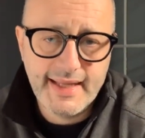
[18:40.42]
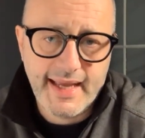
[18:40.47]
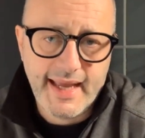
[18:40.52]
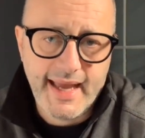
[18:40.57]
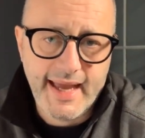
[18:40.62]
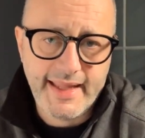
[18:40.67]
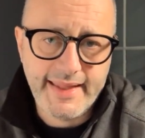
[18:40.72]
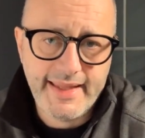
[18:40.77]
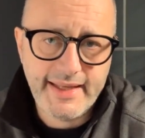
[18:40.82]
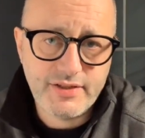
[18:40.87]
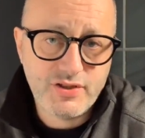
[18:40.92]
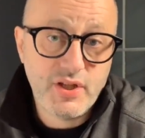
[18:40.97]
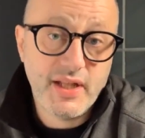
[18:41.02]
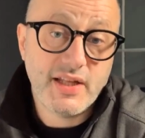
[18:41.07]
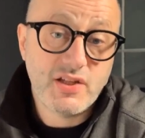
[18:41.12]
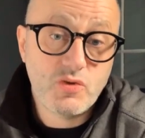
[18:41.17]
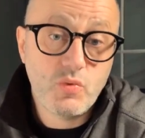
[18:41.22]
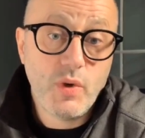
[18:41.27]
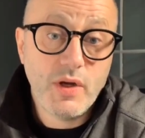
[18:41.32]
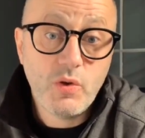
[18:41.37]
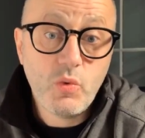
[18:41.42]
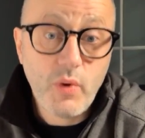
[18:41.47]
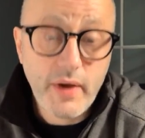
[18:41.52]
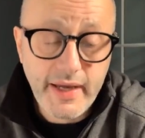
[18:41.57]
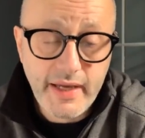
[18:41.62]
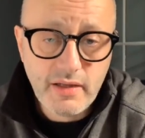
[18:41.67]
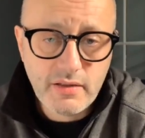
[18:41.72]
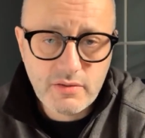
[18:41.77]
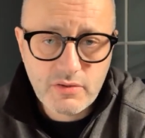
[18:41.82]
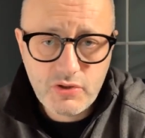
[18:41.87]
And so that's one
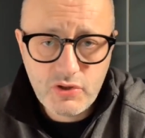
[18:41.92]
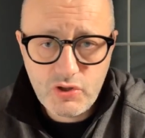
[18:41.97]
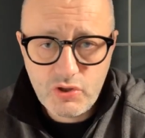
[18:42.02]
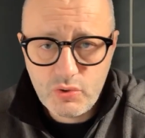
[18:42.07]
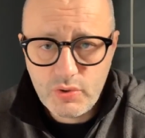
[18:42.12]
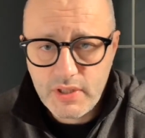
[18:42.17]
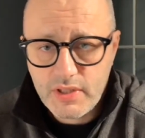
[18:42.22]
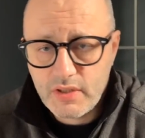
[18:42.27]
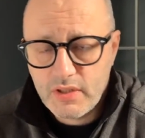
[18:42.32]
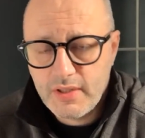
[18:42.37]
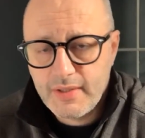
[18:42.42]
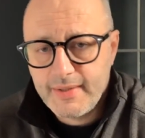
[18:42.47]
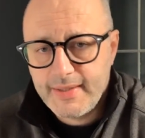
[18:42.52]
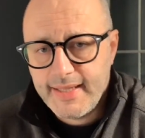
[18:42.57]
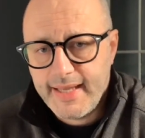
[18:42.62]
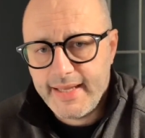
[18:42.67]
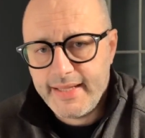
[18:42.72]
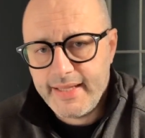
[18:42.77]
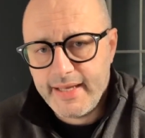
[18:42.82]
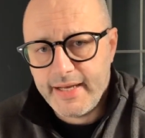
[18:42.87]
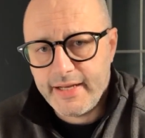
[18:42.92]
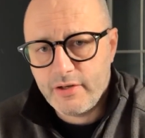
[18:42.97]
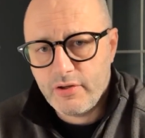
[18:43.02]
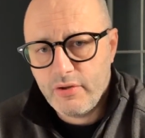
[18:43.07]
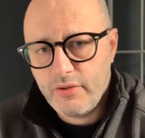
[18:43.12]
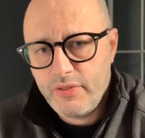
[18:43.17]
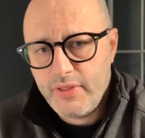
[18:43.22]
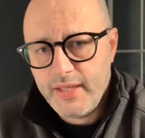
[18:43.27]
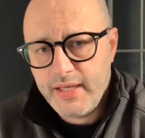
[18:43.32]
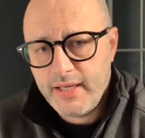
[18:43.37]
way to do it. And the other
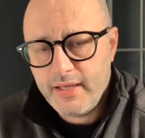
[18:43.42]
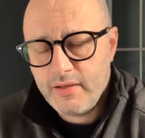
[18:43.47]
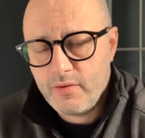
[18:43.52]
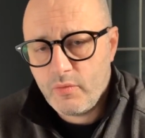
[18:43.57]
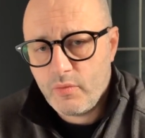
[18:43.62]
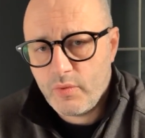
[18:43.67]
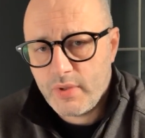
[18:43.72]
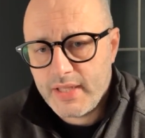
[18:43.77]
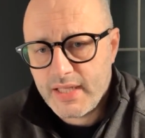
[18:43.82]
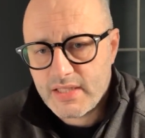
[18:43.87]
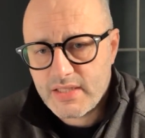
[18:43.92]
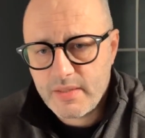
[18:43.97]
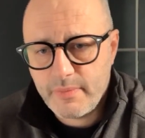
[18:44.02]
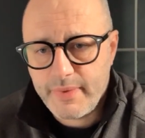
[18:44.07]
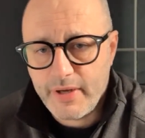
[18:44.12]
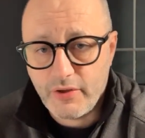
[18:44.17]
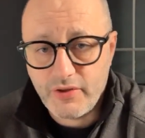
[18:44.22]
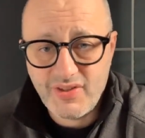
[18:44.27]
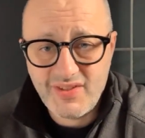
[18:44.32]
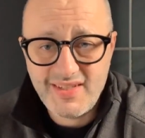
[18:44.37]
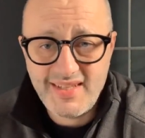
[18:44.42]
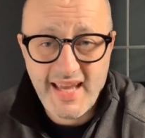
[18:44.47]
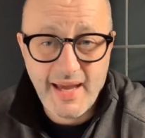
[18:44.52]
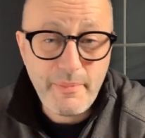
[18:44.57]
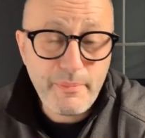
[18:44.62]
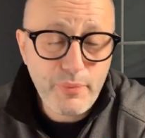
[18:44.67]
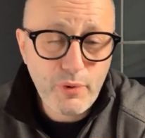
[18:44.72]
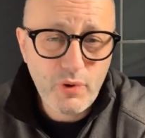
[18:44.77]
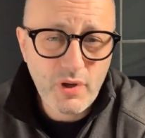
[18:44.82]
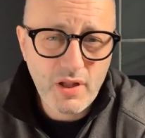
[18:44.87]
thing that's about
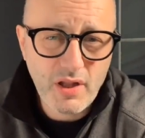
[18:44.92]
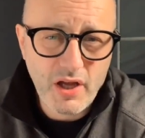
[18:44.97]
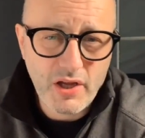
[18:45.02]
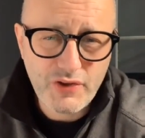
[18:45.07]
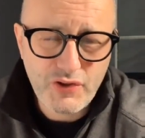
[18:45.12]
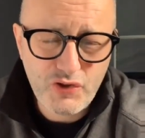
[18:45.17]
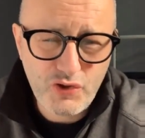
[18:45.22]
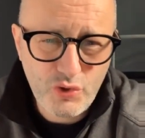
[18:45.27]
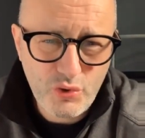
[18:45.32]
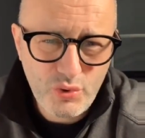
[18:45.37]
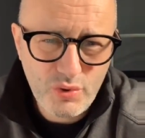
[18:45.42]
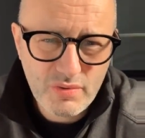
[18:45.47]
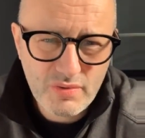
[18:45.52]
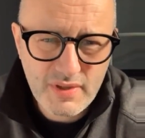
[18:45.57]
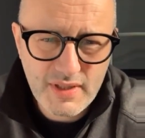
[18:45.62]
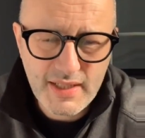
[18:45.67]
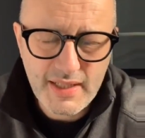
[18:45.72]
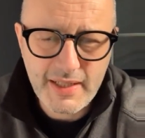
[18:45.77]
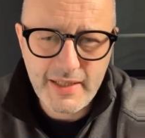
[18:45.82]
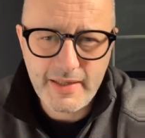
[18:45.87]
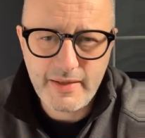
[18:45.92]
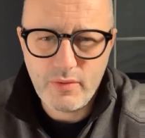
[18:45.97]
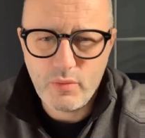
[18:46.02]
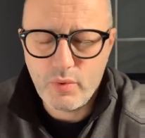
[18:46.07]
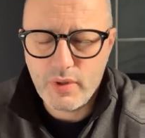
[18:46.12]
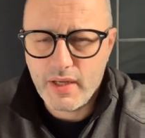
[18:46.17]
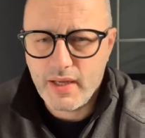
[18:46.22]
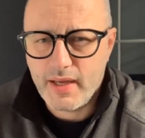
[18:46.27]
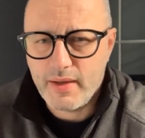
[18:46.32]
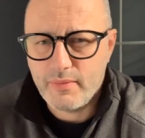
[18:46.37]
tempo a lot too.
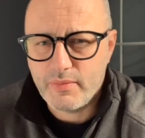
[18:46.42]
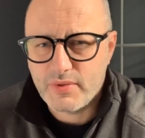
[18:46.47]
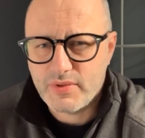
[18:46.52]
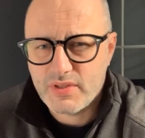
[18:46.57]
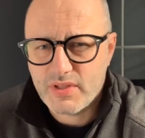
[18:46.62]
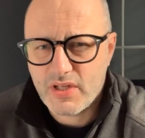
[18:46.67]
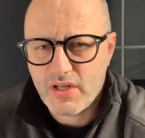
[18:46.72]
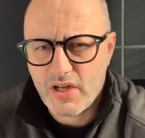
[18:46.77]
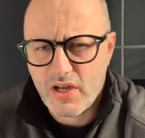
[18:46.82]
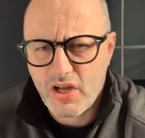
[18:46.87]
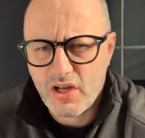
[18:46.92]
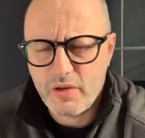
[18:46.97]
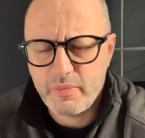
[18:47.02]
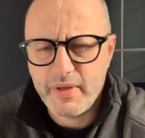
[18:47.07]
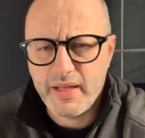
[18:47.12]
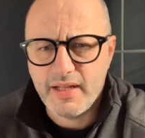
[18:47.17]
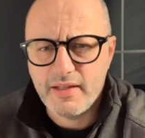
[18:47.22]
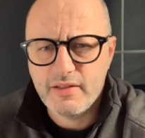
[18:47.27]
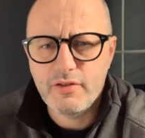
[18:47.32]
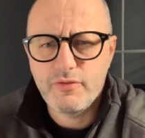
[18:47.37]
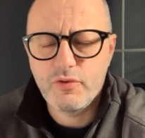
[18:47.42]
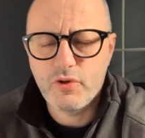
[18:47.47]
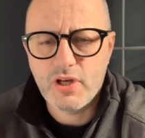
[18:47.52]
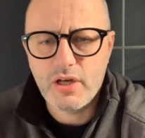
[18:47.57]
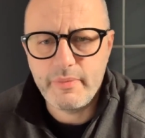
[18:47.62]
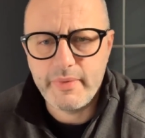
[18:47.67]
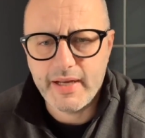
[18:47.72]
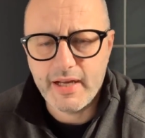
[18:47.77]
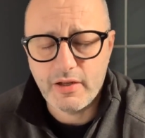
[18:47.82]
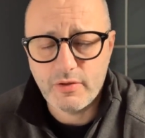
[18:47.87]
It's going to be an interview
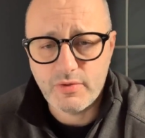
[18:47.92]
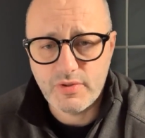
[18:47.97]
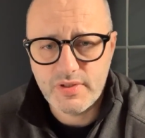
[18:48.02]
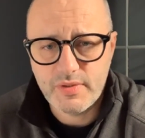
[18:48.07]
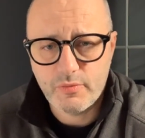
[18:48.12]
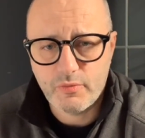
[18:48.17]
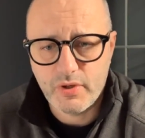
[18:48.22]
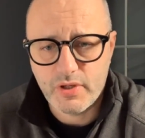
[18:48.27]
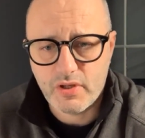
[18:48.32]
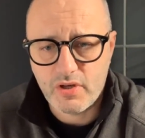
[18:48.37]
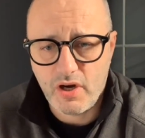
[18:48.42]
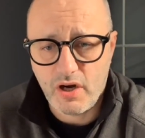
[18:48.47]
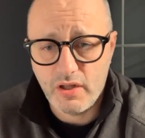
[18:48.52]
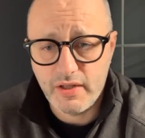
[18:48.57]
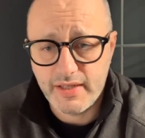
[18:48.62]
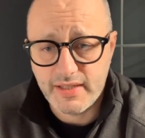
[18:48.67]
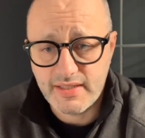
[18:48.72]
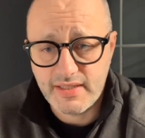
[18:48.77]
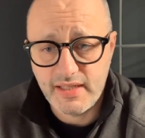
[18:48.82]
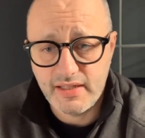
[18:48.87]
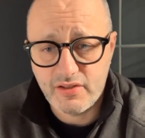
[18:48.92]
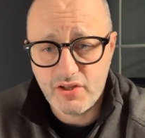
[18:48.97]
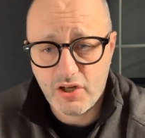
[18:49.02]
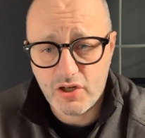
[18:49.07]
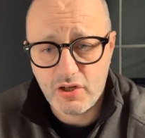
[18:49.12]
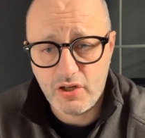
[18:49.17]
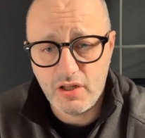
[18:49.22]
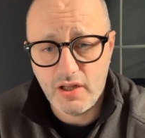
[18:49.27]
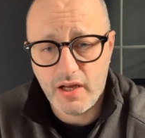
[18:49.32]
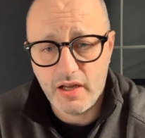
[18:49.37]
coming out with some great colleagues, and they
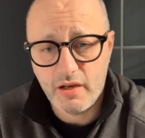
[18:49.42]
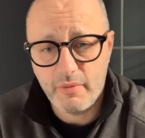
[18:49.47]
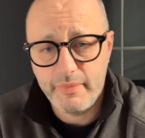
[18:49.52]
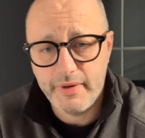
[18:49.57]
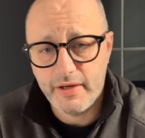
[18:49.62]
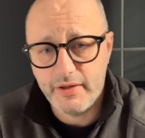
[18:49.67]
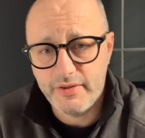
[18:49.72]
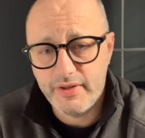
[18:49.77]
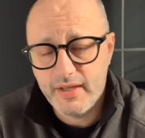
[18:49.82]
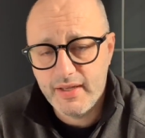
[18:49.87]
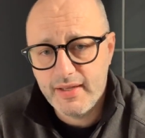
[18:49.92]
talk a lot about